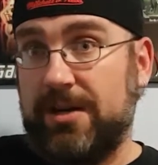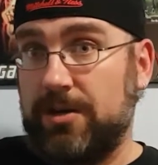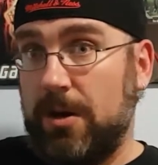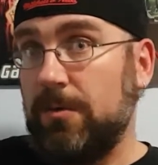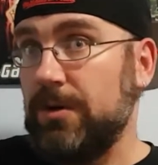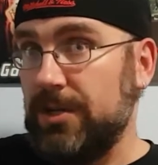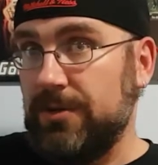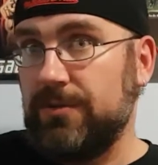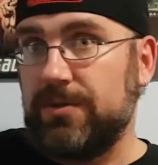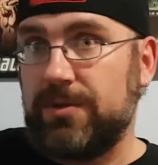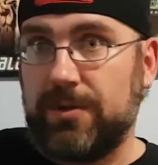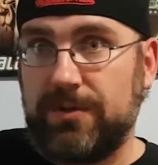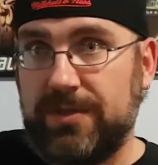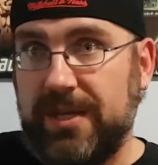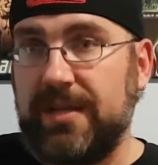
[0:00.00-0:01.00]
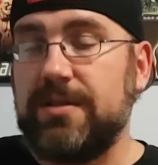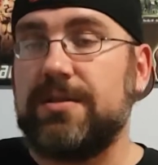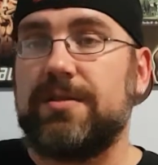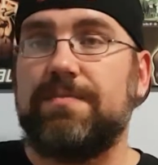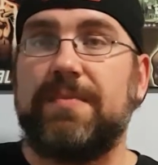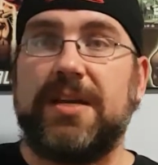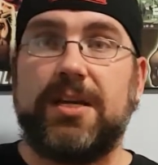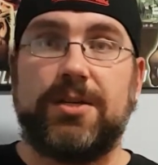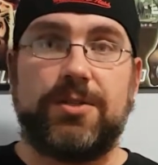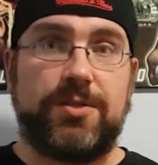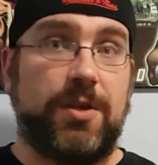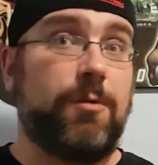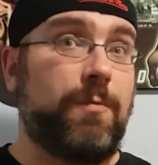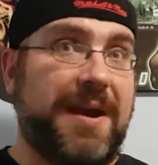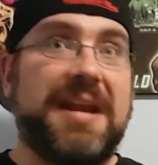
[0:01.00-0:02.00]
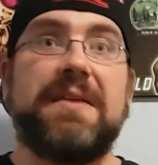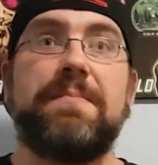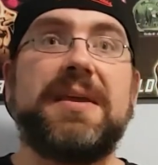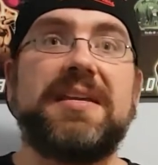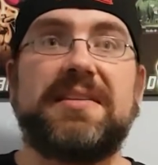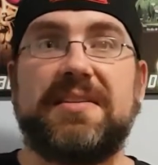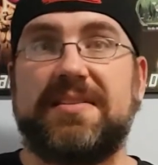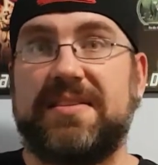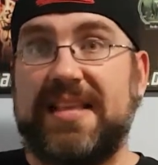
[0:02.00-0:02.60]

don't use those things because they're winning pieces, and